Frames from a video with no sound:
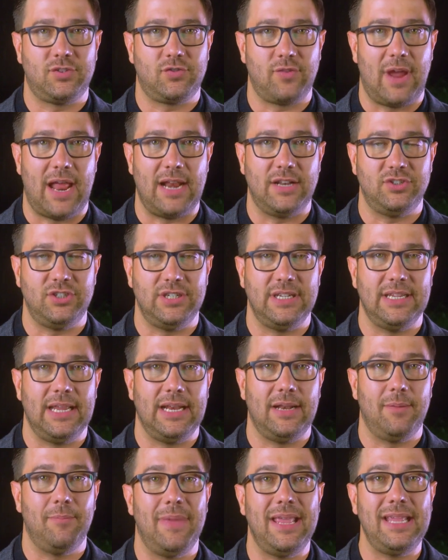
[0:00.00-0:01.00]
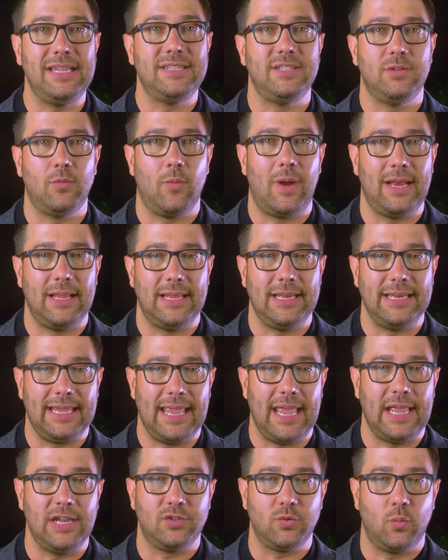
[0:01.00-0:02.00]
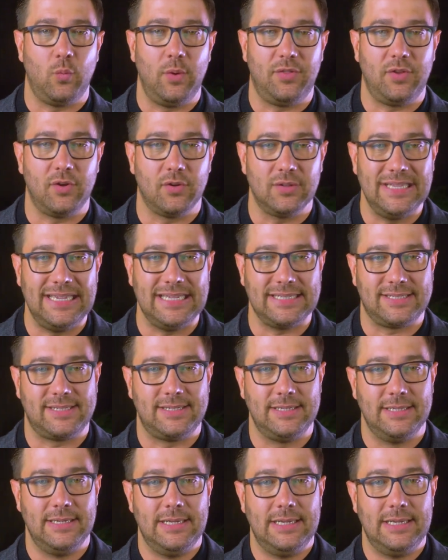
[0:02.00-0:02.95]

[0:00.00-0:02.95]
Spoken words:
strategy, an amazing way to engage with your list.